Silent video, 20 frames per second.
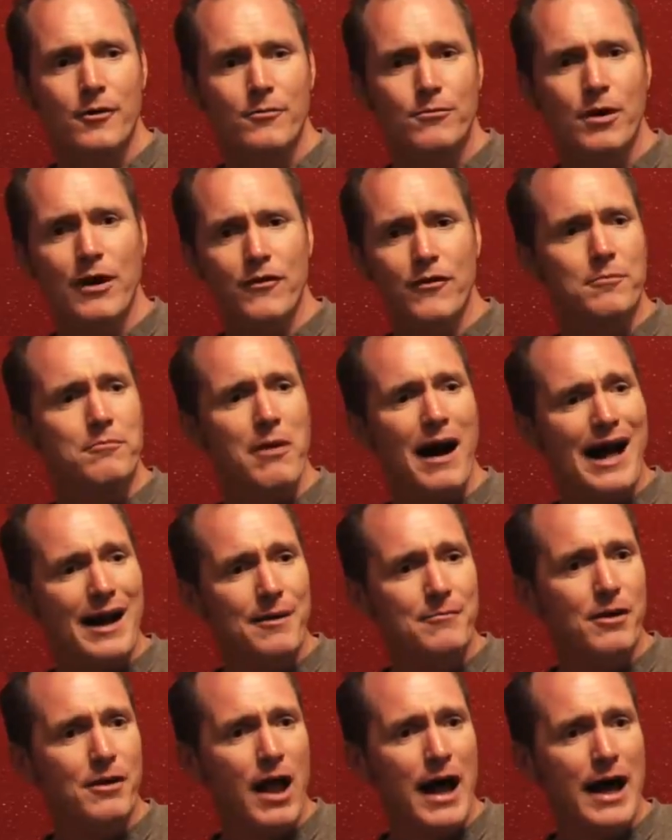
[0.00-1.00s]
Brethren,
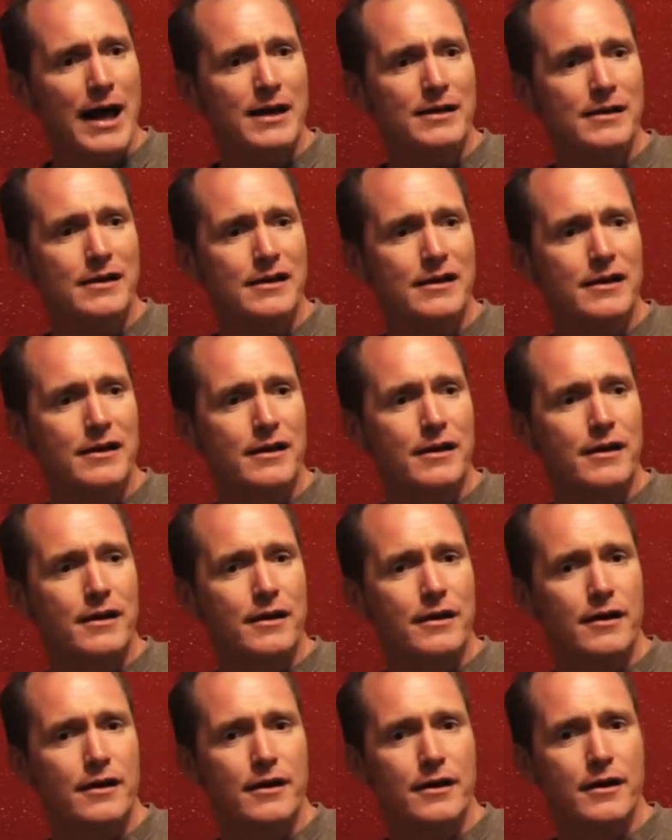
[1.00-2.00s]
bottom line,
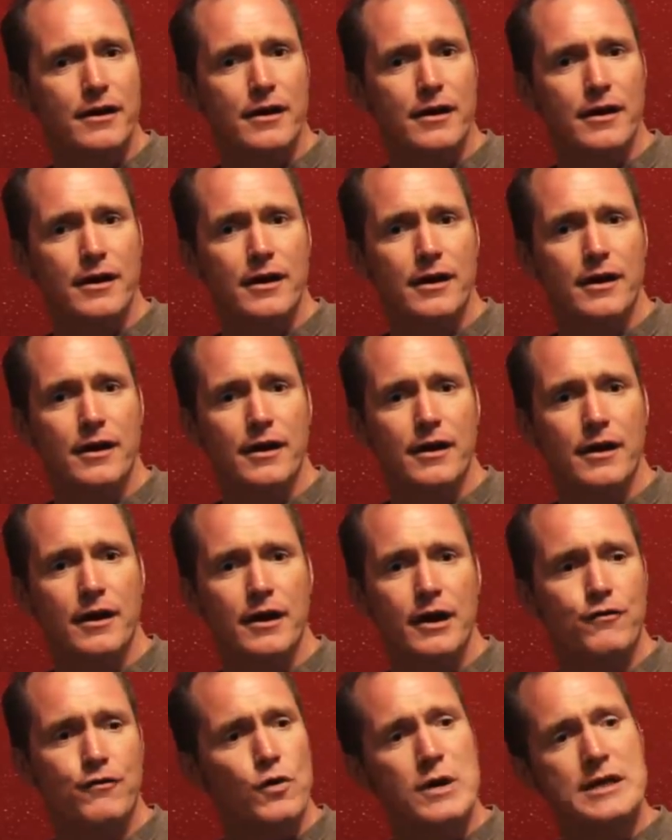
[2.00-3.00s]

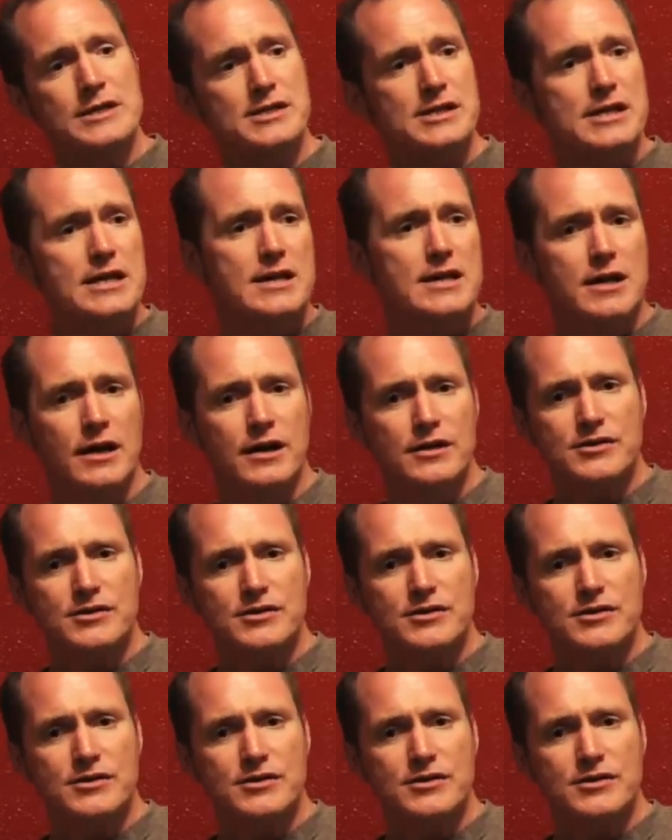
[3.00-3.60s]
if we see